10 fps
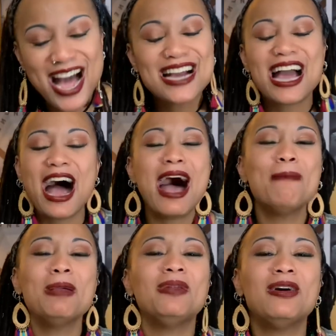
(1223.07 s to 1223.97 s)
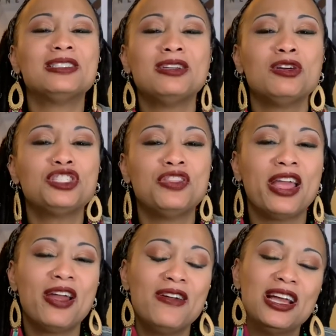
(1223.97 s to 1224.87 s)
Comment below to know that you're
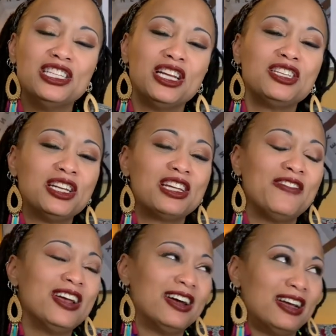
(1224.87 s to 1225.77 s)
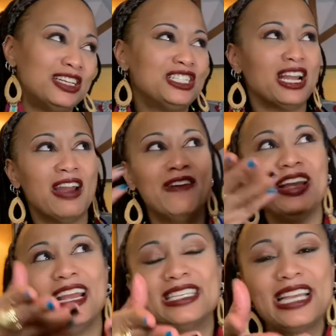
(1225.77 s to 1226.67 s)
there. Share, because sharing
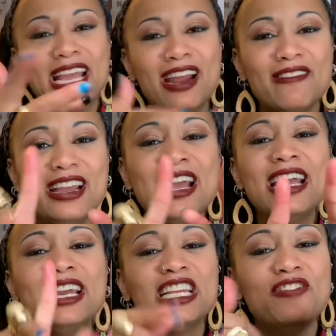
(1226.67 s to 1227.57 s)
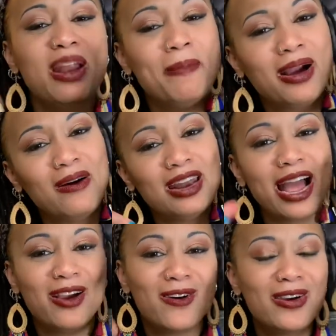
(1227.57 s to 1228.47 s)
is caring. Get this video a big old
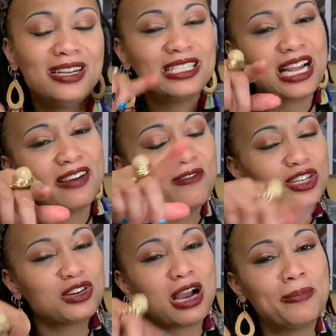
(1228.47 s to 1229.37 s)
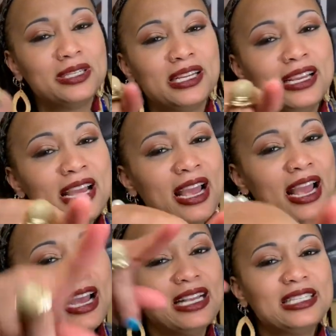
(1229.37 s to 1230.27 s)
like or dislike if it was your cup of tea.
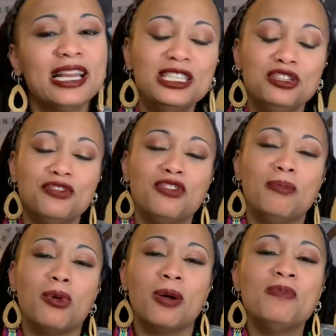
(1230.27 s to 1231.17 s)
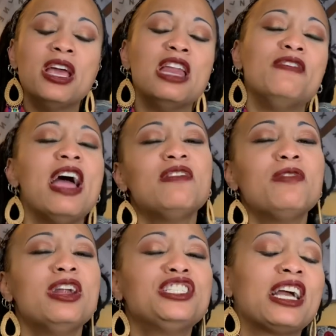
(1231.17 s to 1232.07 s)
And stay tuned for more. And if you haven't
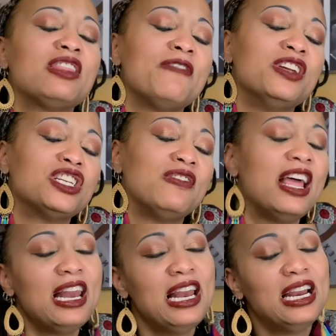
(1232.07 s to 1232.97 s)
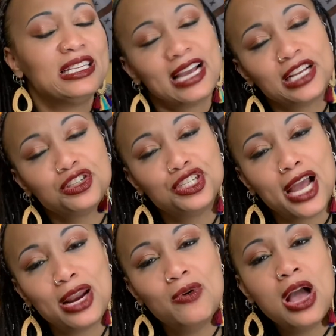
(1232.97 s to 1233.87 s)
already, check out the adventure of Lele. Lele's Gotcha
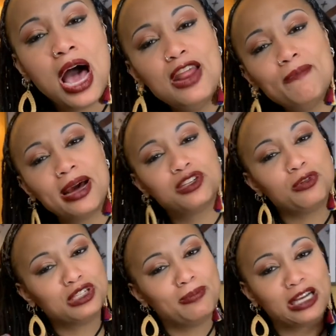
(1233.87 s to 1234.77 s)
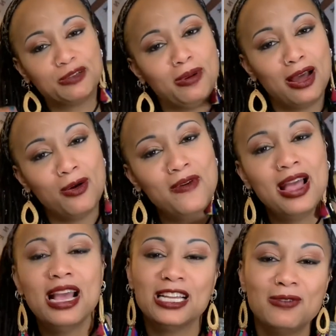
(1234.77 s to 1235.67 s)
channel. I'll link my description box below.
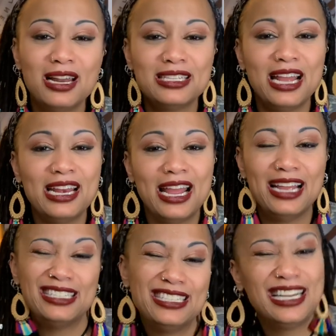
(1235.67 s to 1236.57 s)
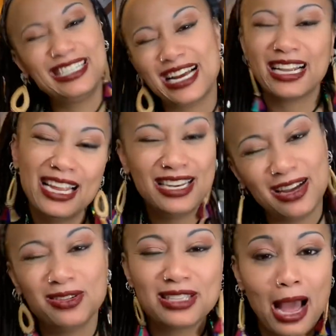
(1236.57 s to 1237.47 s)
As well as Nene's TikTok and Don't
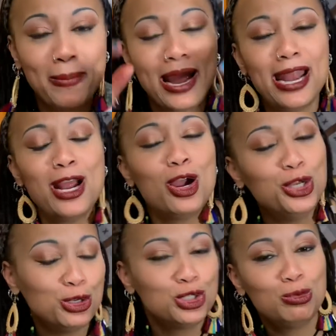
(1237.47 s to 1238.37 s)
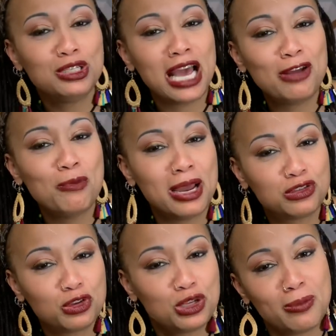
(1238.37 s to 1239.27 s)
Stop. And her YouTube channel with my
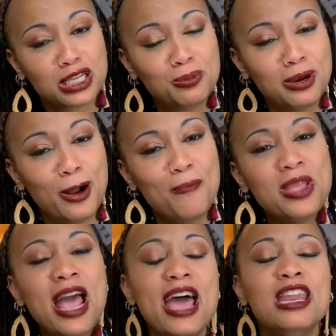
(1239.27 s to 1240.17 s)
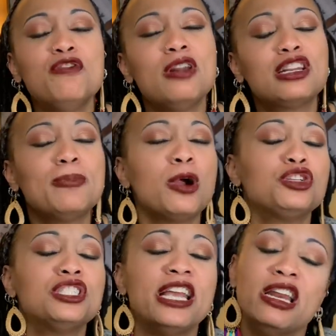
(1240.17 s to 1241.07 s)
description box below. And if you'd like to
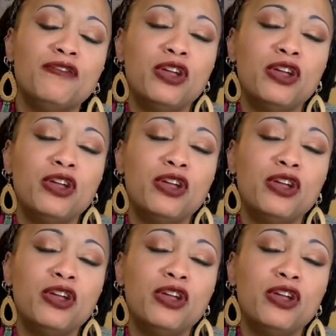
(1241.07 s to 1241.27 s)
purchase any of your